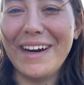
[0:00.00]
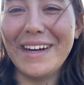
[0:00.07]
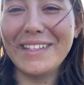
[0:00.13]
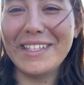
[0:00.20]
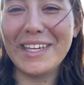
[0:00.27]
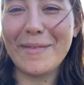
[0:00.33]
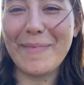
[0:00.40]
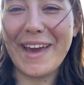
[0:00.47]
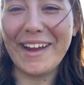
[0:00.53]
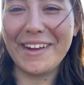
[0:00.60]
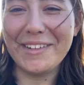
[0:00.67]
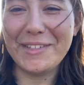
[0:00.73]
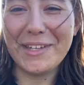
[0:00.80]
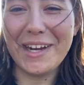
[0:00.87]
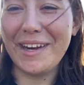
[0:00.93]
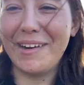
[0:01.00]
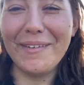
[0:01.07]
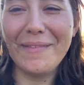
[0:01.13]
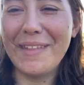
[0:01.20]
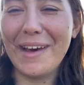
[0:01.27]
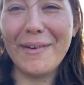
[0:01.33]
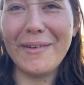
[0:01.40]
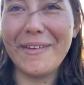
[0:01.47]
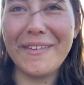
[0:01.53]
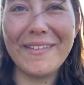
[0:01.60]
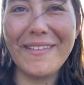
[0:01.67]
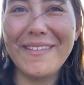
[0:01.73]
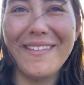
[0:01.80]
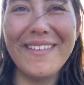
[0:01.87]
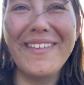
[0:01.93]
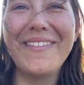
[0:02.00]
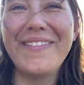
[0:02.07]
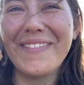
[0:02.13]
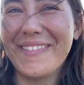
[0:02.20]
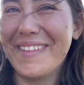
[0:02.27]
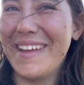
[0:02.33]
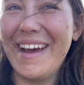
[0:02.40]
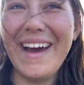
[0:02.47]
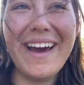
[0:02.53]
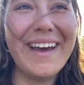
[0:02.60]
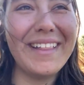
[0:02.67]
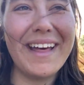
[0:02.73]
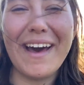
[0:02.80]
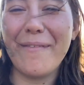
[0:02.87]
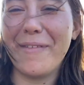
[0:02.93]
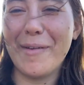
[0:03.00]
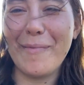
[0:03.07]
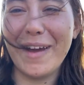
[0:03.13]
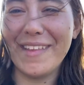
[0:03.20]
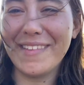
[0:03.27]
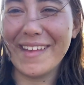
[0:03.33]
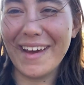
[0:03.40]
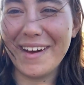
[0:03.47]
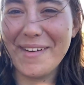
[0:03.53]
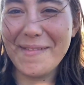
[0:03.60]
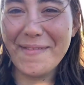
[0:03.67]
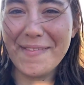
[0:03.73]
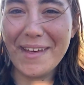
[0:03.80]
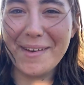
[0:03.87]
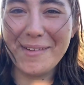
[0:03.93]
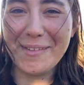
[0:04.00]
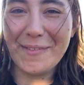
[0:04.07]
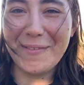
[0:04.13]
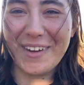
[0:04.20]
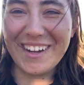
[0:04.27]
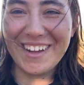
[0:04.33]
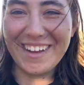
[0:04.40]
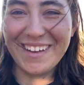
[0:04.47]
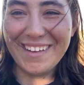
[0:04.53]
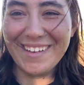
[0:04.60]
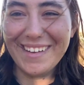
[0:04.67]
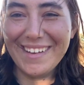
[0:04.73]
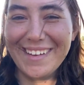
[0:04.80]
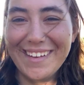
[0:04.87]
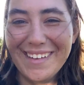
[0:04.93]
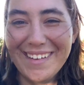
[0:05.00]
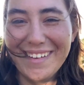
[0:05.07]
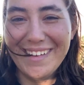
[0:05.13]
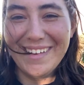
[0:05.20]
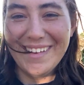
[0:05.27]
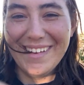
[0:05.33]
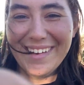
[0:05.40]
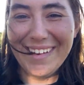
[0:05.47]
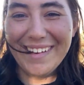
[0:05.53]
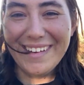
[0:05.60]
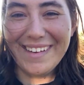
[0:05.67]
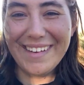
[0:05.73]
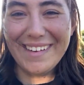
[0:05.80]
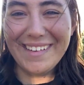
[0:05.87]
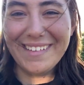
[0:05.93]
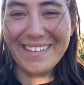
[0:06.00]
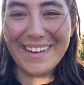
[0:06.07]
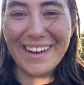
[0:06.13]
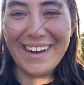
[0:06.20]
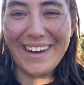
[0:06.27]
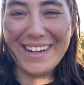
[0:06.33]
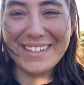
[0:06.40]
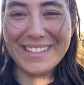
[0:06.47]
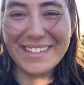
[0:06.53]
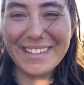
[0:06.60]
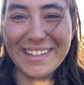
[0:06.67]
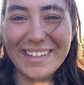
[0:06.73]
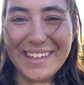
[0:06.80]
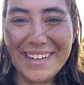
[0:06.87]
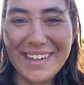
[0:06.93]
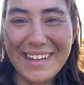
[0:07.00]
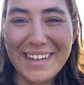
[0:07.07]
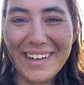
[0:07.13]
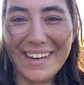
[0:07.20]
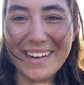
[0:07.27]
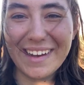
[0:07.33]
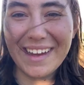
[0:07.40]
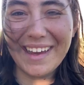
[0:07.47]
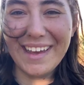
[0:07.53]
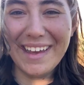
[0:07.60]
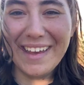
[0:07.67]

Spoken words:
to get back on trail. I laughed at myself. That was funny. Oh gosh. Okay.